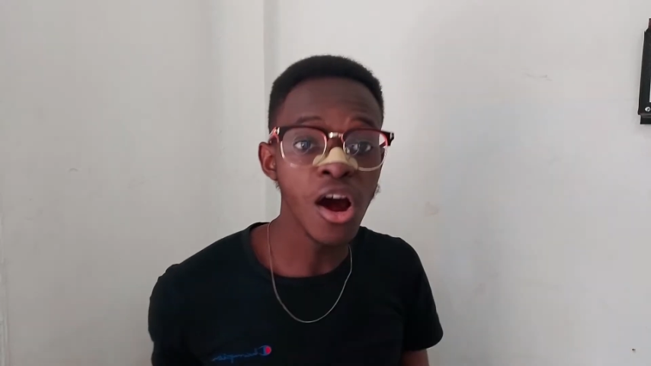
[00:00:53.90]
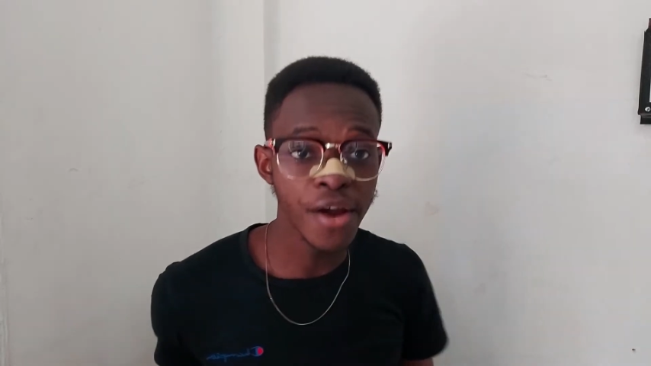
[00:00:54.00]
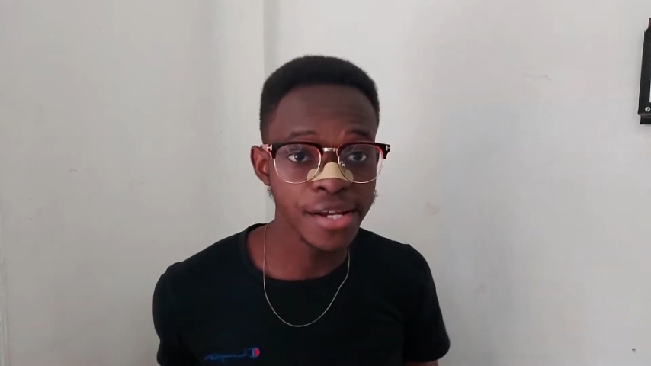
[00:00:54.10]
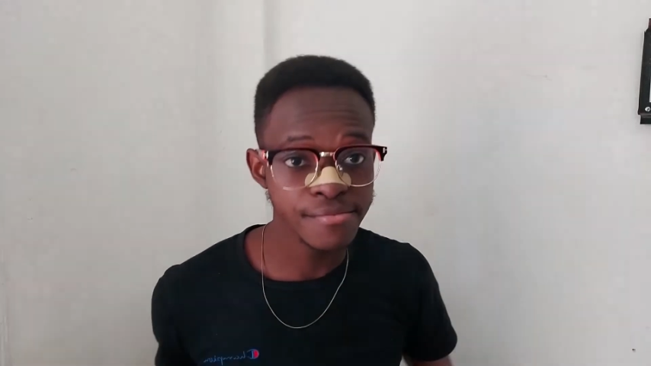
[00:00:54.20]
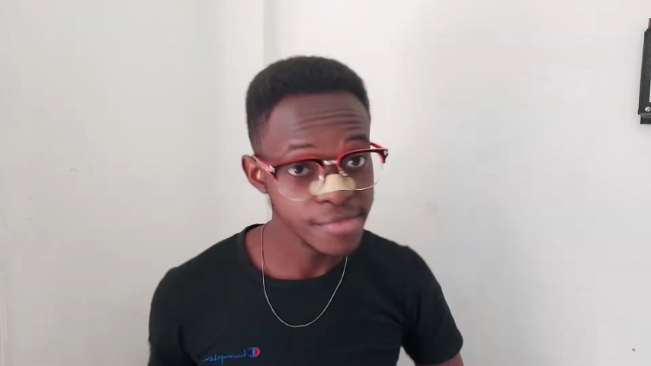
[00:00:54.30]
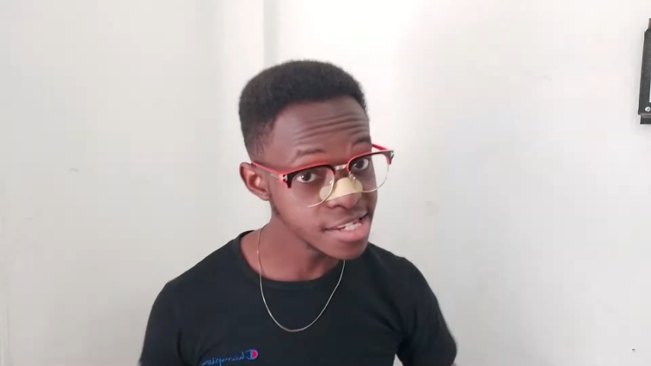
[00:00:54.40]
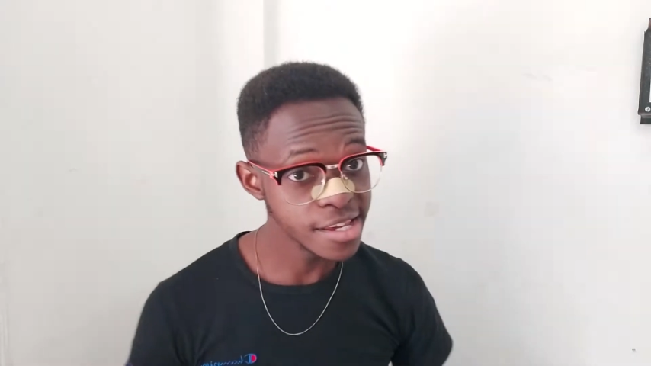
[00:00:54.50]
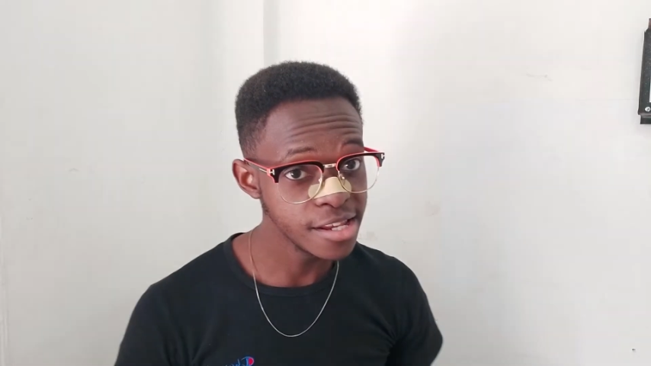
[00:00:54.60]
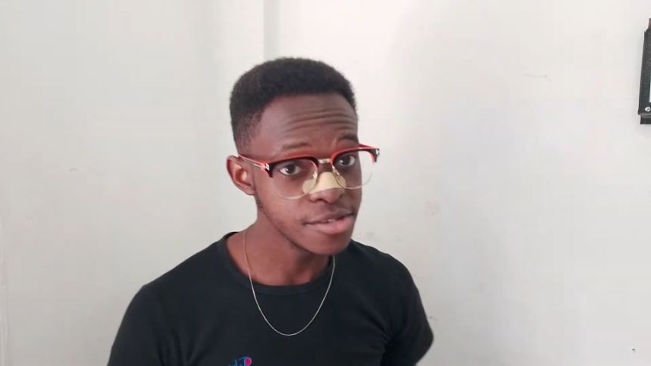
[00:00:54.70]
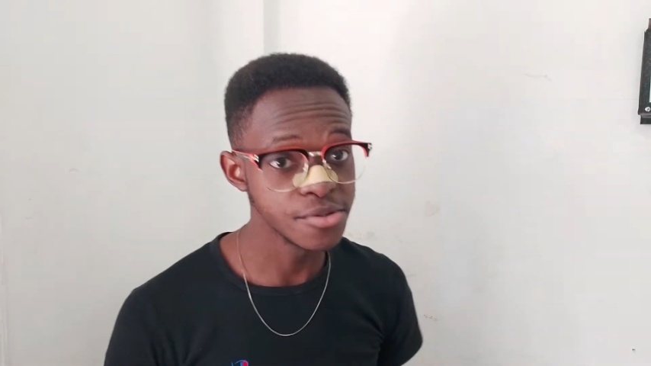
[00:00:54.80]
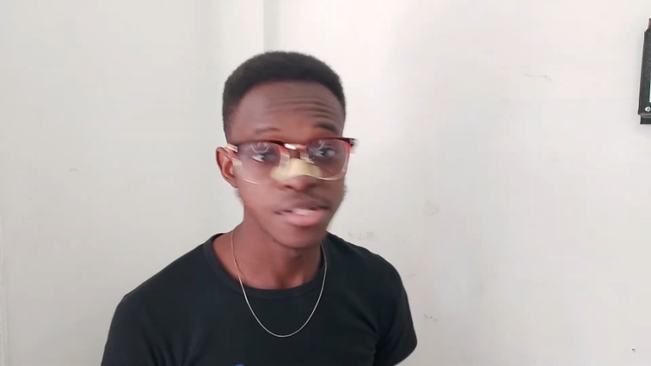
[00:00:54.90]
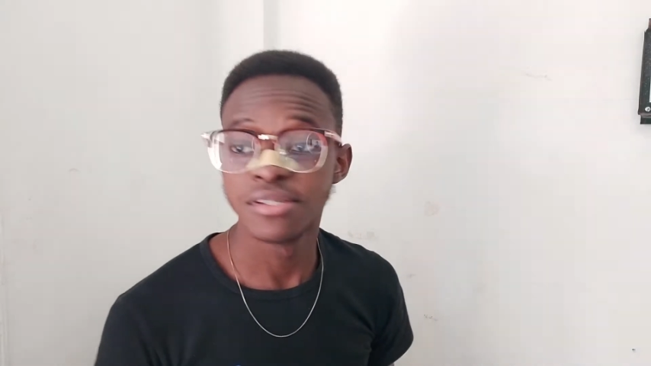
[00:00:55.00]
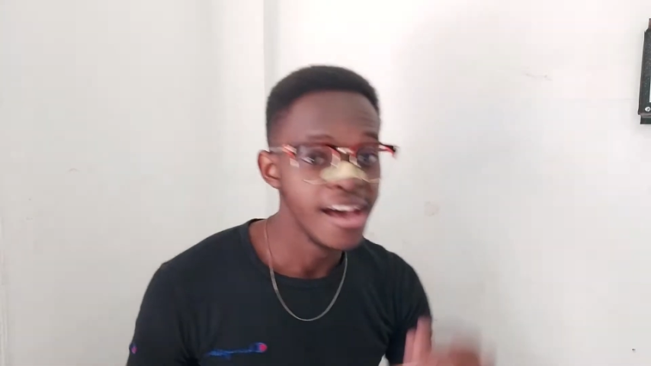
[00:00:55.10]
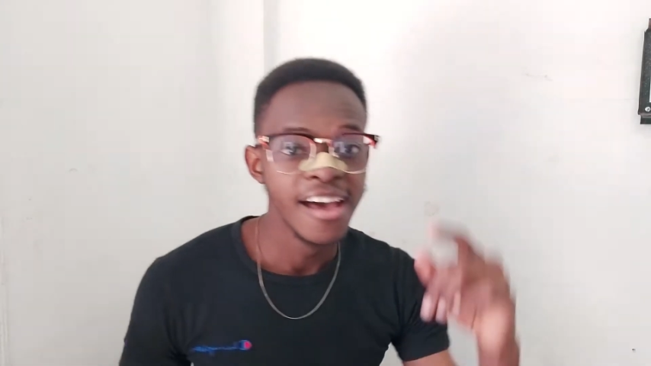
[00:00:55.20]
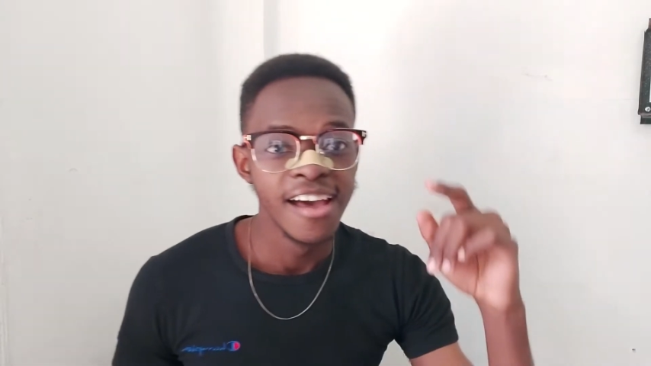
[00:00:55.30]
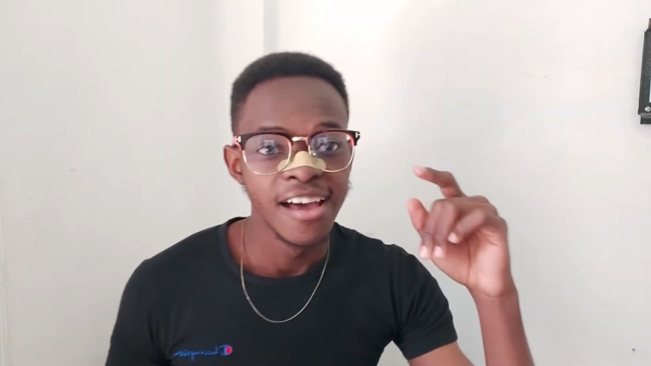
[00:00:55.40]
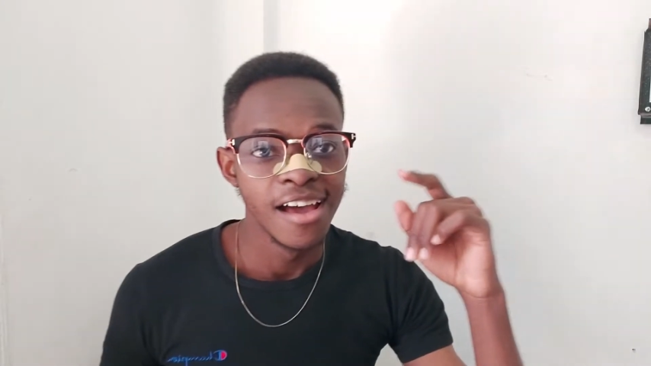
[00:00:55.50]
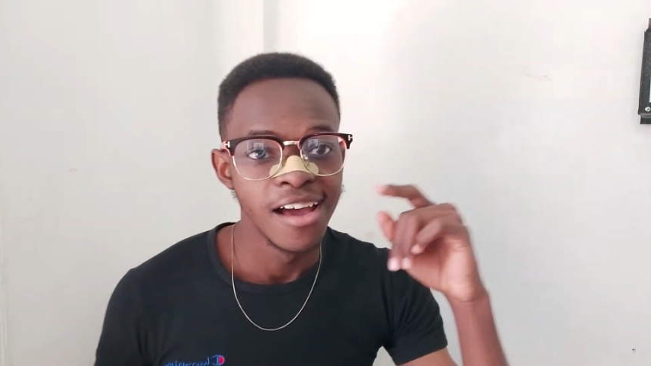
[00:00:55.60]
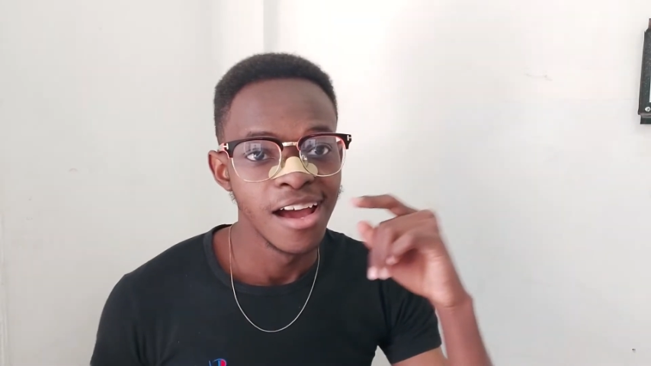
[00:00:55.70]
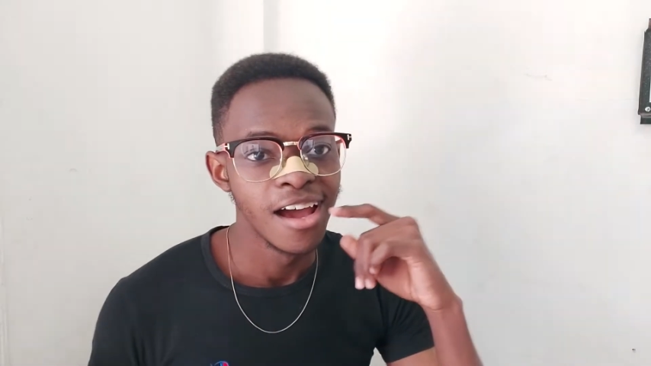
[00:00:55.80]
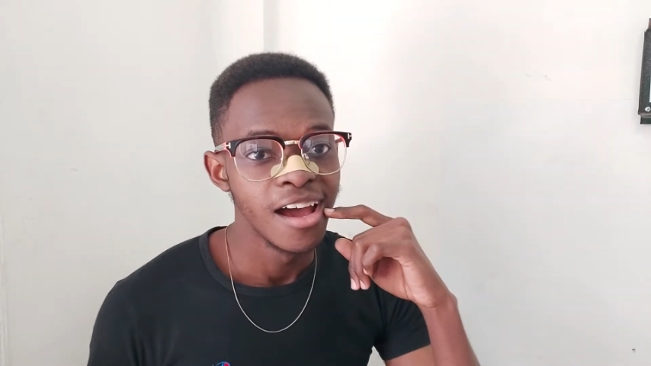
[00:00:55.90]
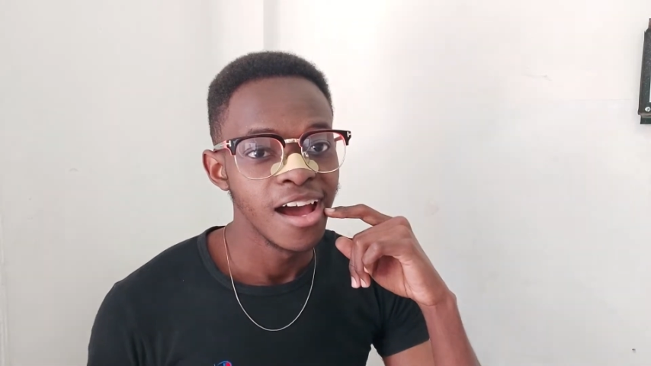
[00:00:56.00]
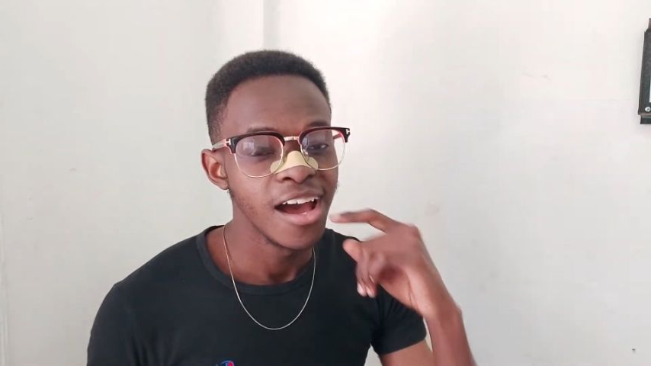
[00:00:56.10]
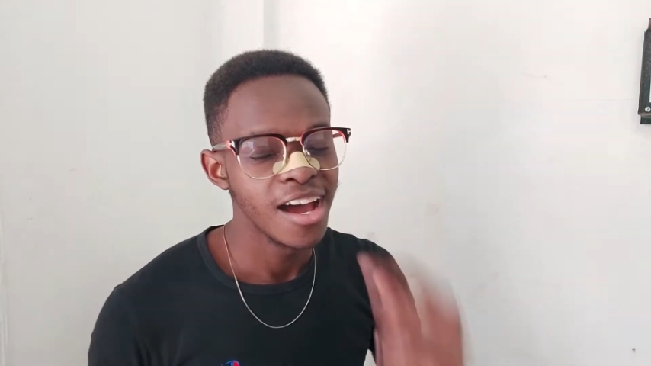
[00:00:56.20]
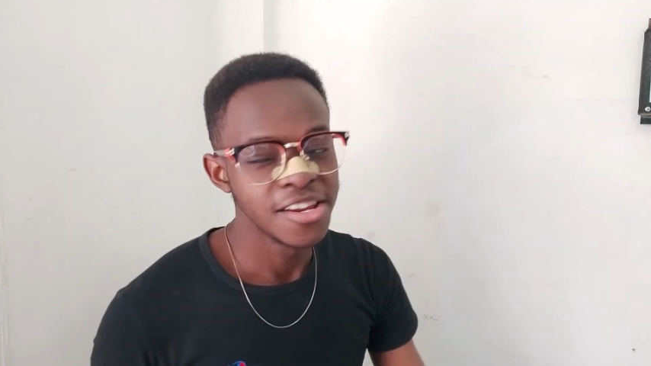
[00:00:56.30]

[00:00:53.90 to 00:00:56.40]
Alright, let's get into it. I